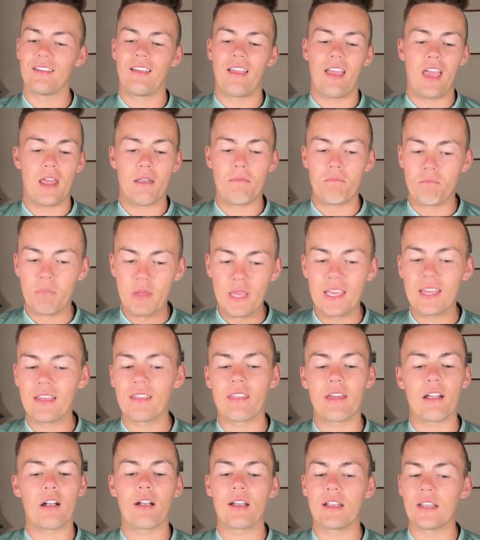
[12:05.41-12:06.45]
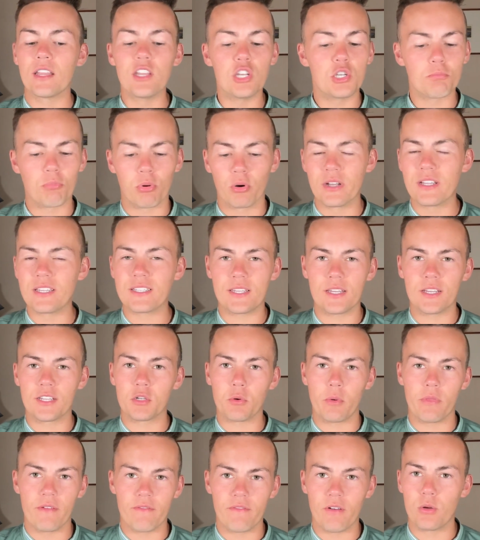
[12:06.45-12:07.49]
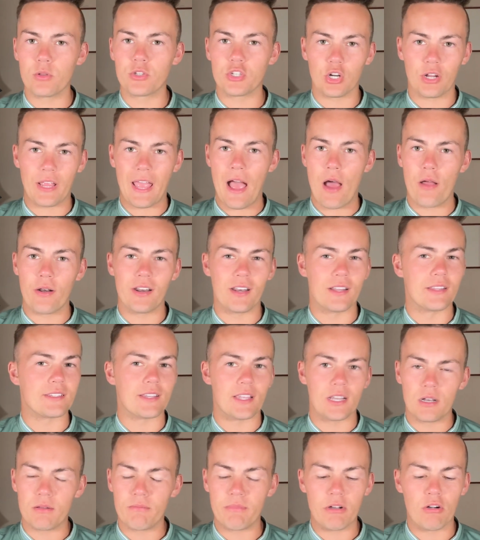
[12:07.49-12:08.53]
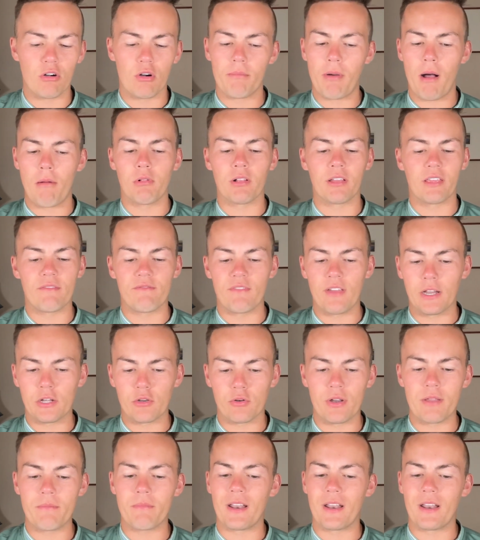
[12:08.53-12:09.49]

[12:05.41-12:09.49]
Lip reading: and being there at each precinct when the votes are counted, it's going to be a Republican victory.